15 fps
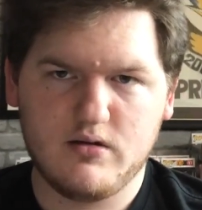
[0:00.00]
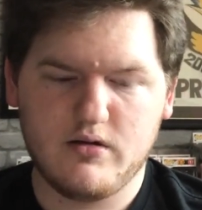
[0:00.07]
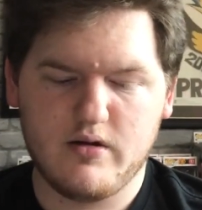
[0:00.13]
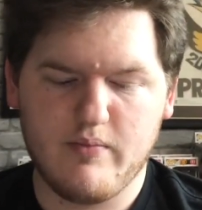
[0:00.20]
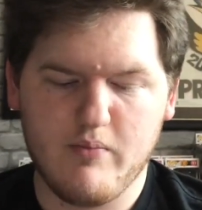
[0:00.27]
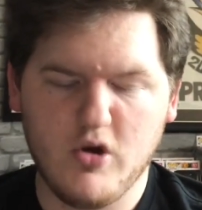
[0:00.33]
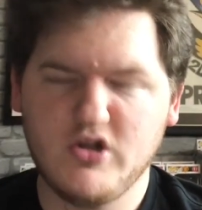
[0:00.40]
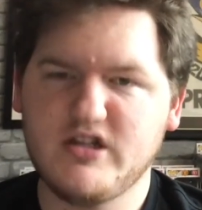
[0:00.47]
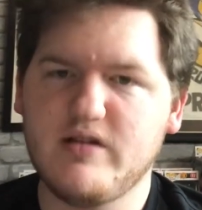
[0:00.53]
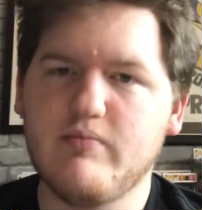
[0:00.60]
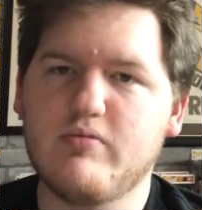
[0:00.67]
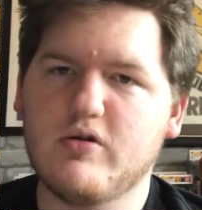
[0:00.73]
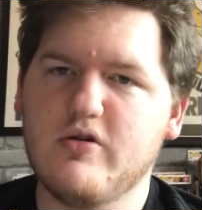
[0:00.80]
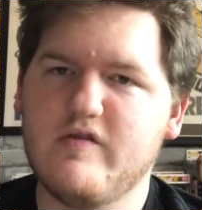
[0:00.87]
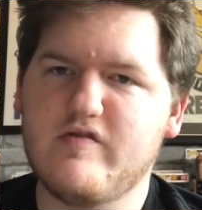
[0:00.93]
The most
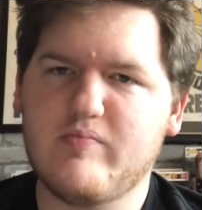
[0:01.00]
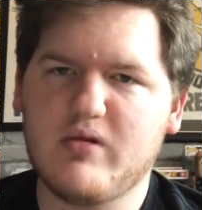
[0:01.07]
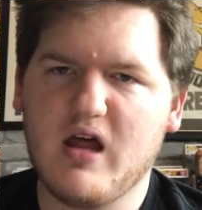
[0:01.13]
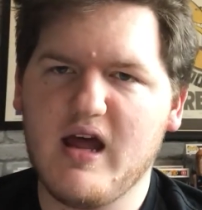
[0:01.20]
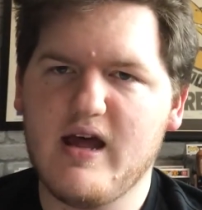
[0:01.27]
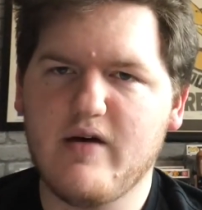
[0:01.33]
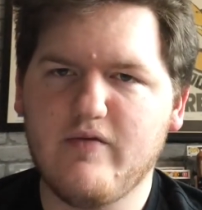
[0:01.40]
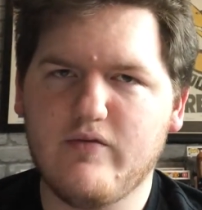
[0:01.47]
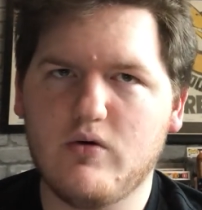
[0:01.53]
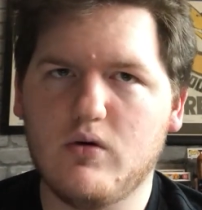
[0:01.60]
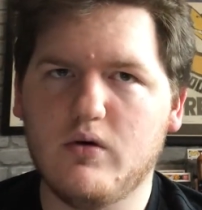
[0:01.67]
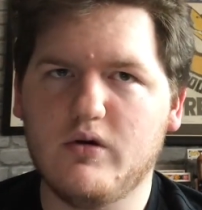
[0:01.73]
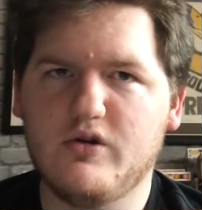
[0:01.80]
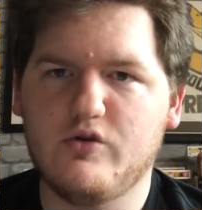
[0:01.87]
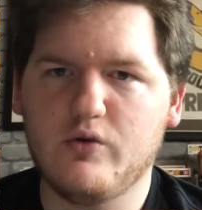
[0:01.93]
improved player
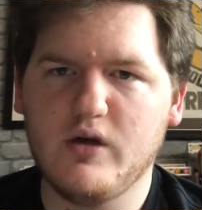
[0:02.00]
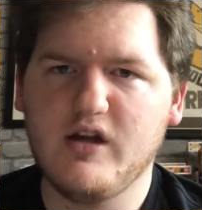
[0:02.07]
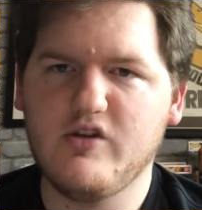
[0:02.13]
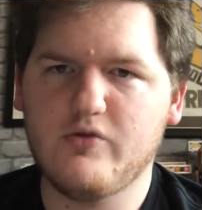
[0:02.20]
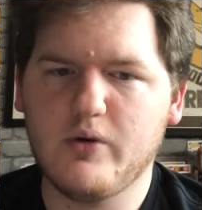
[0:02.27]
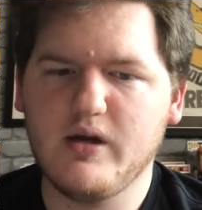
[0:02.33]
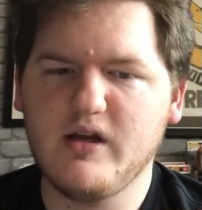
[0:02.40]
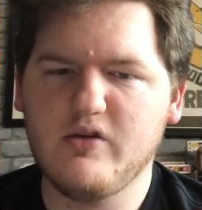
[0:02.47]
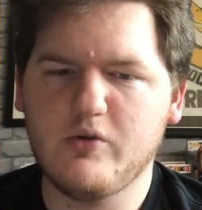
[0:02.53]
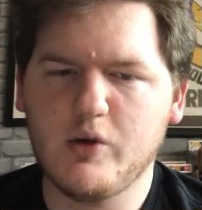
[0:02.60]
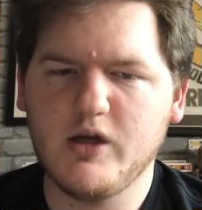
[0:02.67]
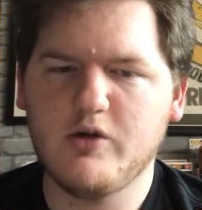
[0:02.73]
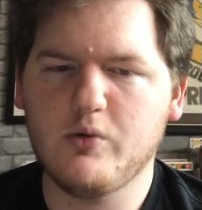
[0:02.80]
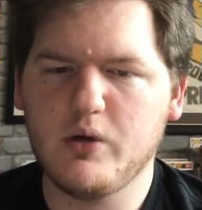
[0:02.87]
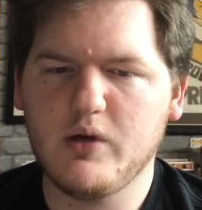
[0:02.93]
for
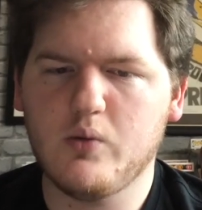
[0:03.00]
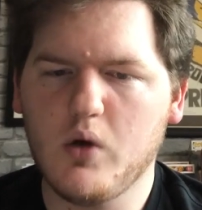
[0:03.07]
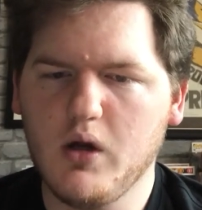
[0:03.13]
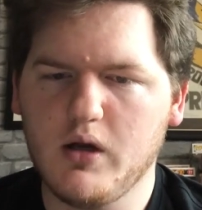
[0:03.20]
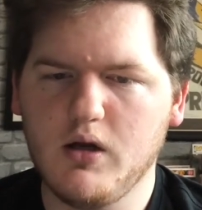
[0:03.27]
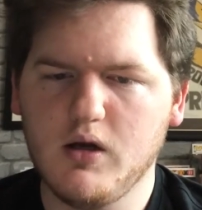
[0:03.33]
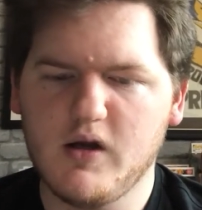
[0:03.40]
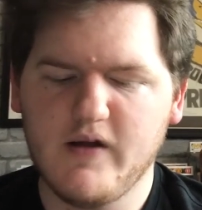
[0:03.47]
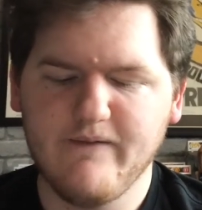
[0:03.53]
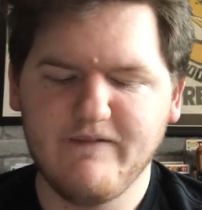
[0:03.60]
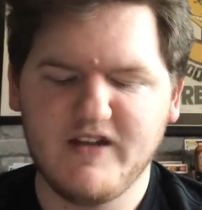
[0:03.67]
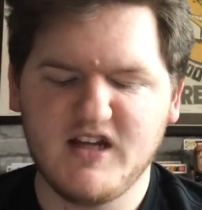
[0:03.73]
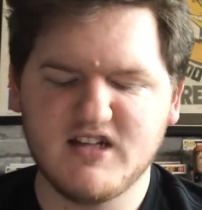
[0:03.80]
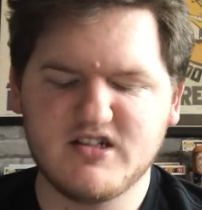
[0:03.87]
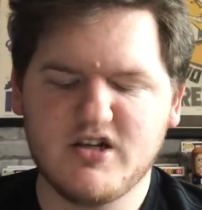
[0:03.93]
2020-2021
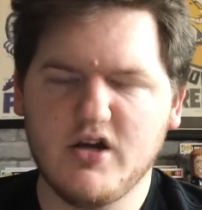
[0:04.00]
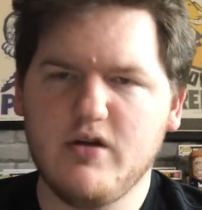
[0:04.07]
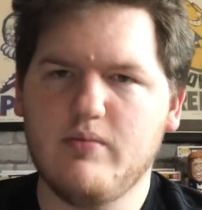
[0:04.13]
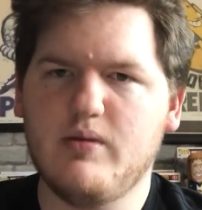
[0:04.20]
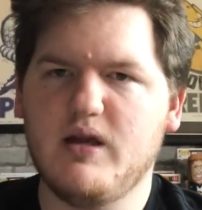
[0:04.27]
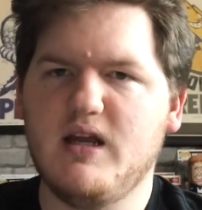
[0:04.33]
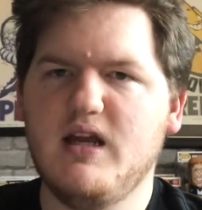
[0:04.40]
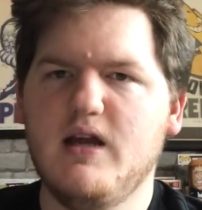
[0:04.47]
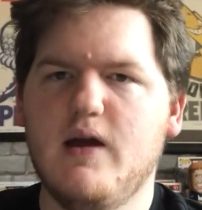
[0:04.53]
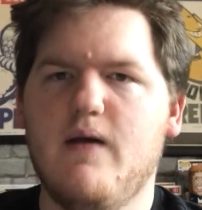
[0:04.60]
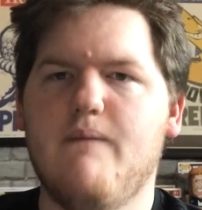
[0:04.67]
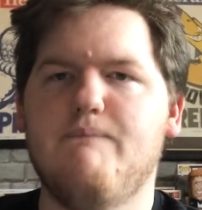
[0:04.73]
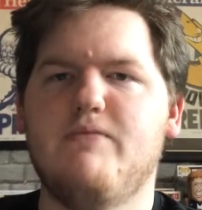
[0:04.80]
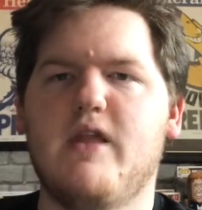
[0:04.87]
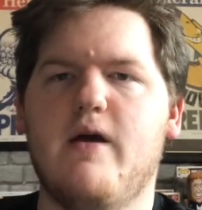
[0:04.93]
is going to be
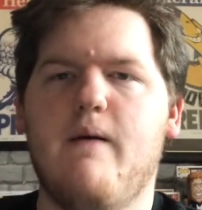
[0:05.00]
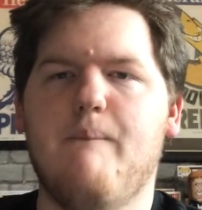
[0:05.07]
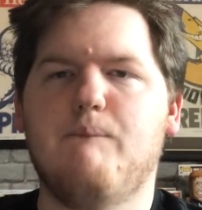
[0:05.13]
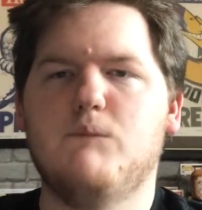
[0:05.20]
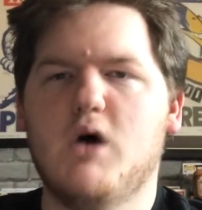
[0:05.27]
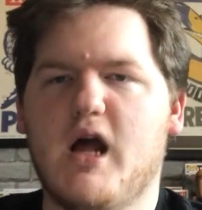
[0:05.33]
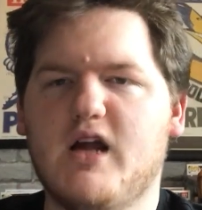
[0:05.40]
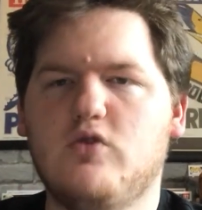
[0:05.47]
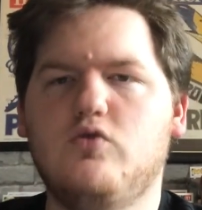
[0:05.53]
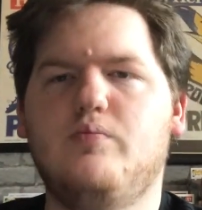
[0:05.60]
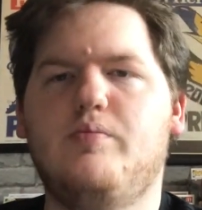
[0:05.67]
Michael